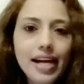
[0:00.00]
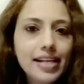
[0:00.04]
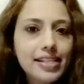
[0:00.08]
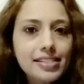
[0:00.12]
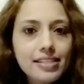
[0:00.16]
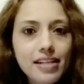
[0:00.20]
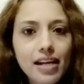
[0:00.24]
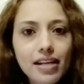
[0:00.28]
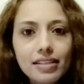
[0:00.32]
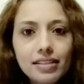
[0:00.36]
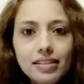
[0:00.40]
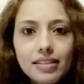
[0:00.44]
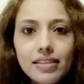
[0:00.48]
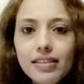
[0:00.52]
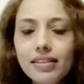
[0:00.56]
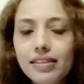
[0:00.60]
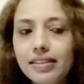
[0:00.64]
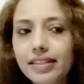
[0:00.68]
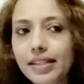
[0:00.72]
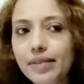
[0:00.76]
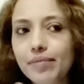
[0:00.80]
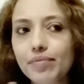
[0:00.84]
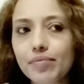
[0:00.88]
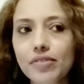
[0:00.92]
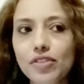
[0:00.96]
I started
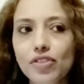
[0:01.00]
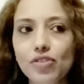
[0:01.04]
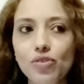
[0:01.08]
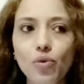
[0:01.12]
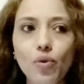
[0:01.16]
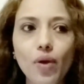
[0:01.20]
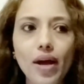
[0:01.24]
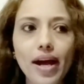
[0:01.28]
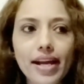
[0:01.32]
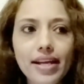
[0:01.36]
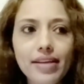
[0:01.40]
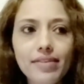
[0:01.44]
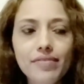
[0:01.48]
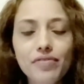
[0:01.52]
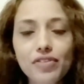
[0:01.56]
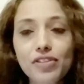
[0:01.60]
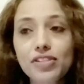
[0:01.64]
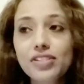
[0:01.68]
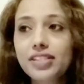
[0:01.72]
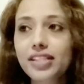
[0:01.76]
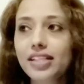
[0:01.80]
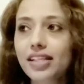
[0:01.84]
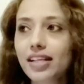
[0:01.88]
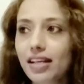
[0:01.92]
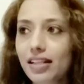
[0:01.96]
learning. So
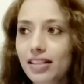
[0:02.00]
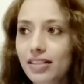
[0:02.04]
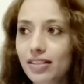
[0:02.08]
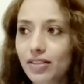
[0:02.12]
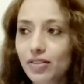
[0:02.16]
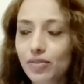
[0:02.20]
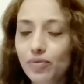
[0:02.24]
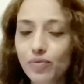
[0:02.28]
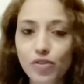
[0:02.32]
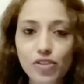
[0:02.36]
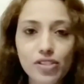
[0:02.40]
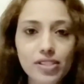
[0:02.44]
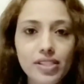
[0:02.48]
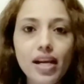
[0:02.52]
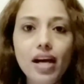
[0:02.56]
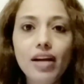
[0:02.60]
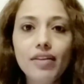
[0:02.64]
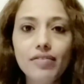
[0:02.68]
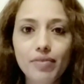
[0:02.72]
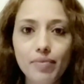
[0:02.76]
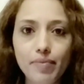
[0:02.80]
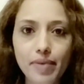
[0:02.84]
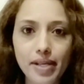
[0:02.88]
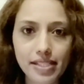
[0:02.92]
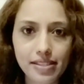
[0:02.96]
first thing I learned was the
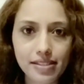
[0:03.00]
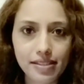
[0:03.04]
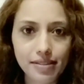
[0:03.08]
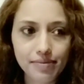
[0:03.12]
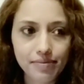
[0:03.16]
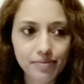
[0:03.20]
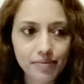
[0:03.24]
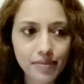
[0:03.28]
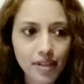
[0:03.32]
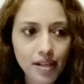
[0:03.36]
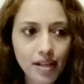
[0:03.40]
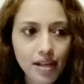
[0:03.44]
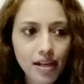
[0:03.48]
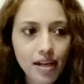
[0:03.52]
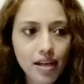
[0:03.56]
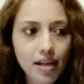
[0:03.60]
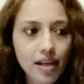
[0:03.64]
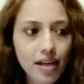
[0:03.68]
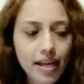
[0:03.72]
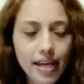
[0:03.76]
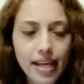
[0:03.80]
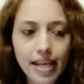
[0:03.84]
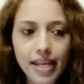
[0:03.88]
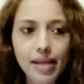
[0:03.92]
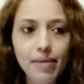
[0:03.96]
alphabet,
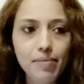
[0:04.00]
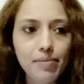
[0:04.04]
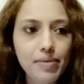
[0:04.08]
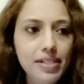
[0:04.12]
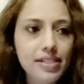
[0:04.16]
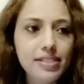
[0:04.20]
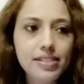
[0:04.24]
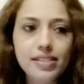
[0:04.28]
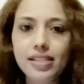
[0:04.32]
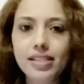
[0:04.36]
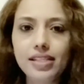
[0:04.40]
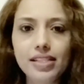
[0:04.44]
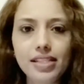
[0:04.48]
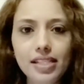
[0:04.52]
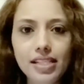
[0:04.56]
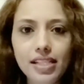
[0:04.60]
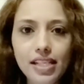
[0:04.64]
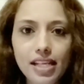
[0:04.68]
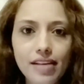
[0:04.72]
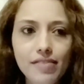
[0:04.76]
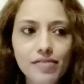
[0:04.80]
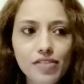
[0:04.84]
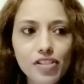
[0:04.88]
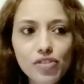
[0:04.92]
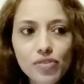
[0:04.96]
A, B, C,
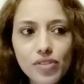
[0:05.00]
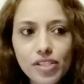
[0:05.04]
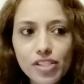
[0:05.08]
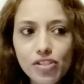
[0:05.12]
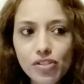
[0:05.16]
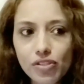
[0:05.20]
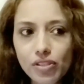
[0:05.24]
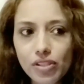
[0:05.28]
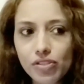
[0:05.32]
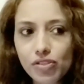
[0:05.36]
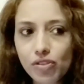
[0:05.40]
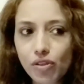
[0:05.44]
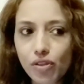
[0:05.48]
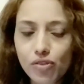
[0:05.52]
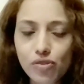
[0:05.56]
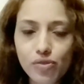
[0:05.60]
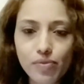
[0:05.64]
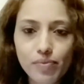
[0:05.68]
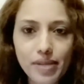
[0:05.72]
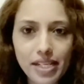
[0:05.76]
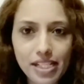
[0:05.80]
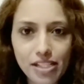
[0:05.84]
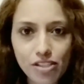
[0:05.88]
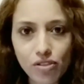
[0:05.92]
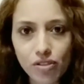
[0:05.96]
D, E, F, G. So it's
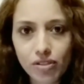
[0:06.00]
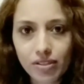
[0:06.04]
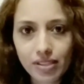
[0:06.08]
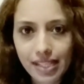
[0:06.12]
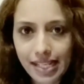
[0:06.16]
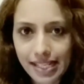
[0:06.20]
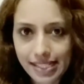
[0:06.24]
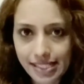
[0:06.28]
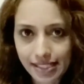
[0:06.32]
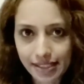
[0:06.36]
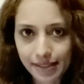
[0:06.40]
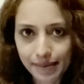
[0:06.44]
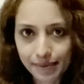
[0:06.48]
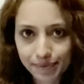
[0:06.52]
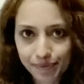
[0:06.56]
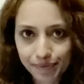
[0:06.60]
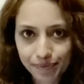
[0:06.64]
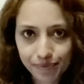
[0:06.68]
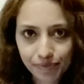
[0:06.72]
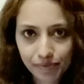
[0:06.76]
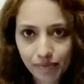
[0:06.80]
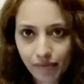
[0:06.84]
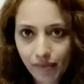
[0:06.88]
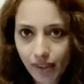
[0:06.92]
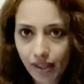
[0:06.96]
also based on the Latin
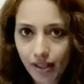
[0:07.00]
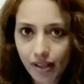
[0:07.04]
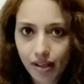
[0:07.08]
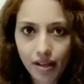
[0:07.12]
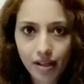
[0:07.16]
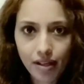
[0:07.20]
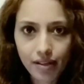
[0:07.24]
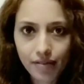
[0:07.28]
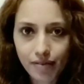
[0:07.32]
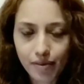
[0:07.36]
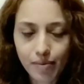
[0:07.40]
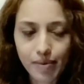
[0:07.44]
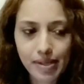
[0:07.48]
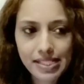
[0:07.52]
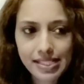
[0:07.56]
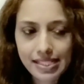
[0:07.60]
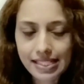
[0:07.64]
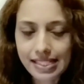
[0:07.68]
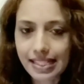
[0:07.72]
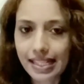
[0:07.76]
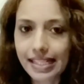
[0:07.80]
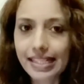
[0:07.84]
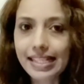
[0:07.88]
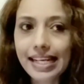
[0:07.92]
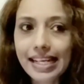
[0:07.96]
alphabet,
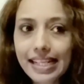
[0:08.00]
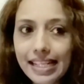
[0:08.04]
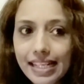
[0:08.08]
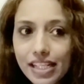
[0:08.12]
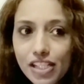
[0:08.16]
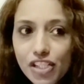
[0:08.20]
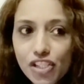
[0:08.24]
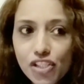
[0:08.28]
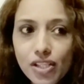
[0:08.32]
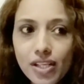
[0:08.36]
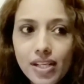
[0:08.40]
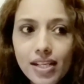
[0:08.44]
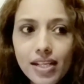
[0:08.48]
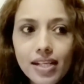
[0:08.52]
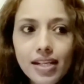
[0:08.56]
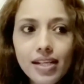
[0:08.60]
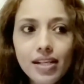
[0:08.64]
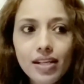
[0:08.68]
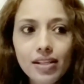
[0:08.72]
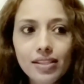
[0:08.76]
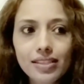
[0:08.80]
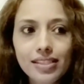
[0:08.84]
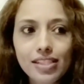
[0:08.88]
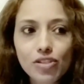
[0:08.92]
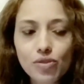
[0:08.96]
just like English.
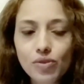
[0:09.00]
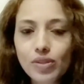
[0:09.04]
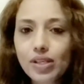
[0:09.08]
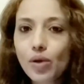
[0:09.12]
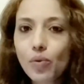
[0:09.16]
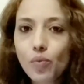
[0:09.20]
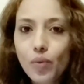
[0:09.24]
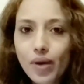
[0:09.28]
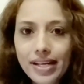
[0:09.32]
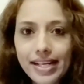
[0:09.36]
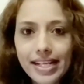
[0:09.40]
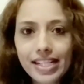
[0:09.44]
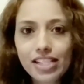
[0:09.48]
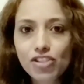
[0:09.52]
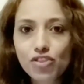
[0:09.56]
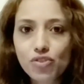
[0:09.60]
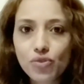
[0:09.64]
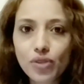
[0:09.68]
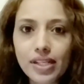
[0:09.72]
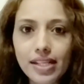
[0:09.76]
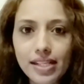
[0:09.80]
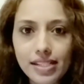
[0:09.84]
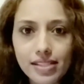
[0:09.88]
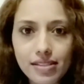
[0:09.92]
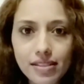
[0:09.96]
There's only one
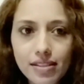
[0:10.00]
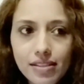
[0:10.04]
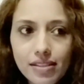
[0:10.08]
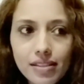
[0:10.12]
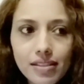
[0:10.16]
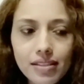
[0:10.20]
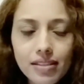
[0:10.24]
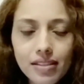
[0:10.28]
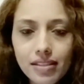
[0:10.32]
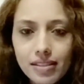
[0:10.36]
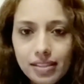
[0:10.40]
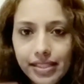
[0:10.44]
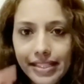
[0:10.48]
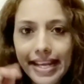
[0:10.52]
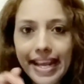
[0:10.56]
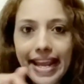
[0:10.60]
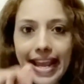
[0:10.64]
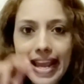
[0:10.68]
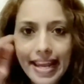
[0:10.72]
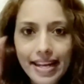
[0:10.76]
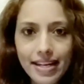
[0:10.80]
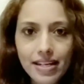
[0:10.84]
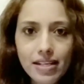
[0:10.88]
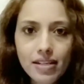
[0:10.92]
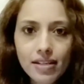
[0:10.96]
extra letter, the
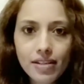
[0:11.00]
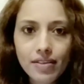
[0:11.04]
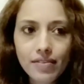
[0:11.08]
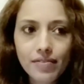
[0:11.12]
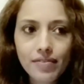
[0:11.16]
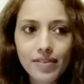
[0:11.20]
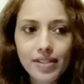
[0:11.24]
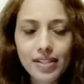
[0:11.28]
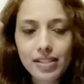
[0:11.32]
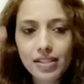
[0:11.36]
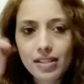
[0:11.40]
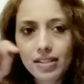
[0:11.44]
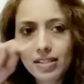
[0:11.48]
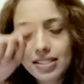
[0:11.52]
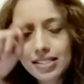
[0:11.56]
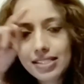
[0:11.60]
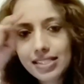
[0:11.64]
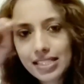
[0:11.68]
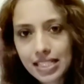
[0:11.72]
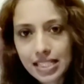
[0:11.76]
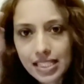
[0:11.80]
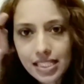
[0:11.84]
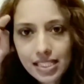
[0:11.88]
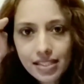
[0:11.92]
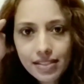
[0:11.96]
N, with a
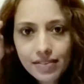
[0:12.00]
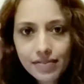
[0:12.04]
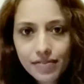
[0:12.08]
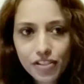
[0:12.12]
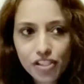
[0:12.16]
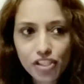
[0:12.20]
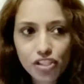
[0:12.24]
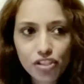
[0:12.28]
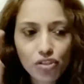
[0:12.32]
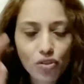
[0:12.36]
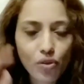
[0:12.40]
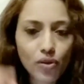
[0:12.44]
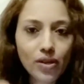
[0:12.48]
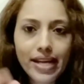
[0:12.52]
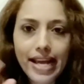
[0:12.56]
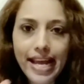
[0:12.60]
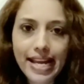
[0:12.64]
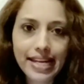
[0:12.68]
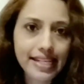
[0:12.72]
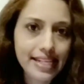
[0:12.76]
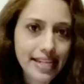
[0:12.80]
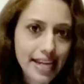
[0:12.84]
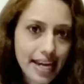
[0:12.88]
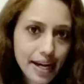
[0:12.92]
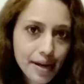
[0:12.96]
tilde, which is called
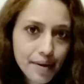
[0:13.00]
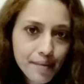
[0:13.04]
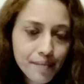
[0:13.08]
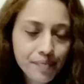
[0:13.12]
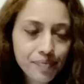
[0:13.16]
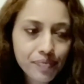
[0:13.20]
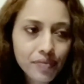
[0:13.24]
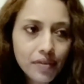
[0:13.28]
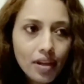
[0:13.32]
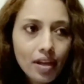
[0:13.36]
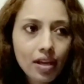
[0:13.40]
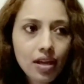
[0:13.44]
NA.